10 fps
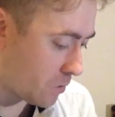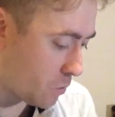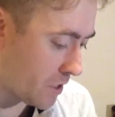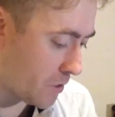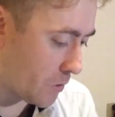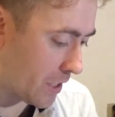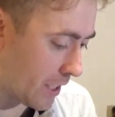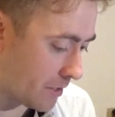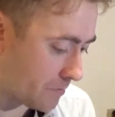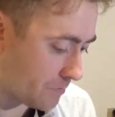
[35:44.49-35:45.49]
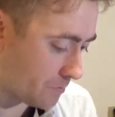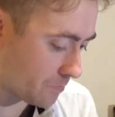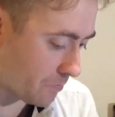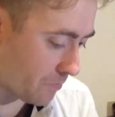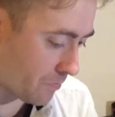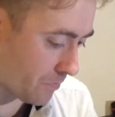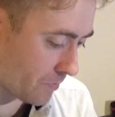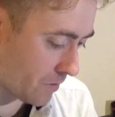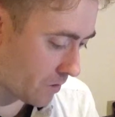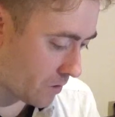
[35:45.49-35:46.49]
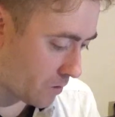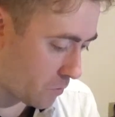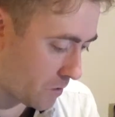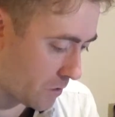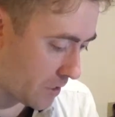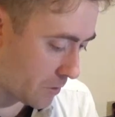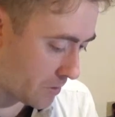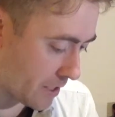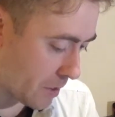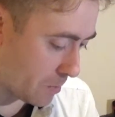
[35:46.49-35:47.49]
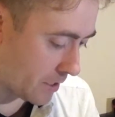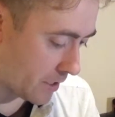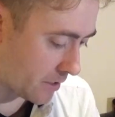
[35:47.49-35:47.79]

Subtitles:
We knew that. We knew that was happening.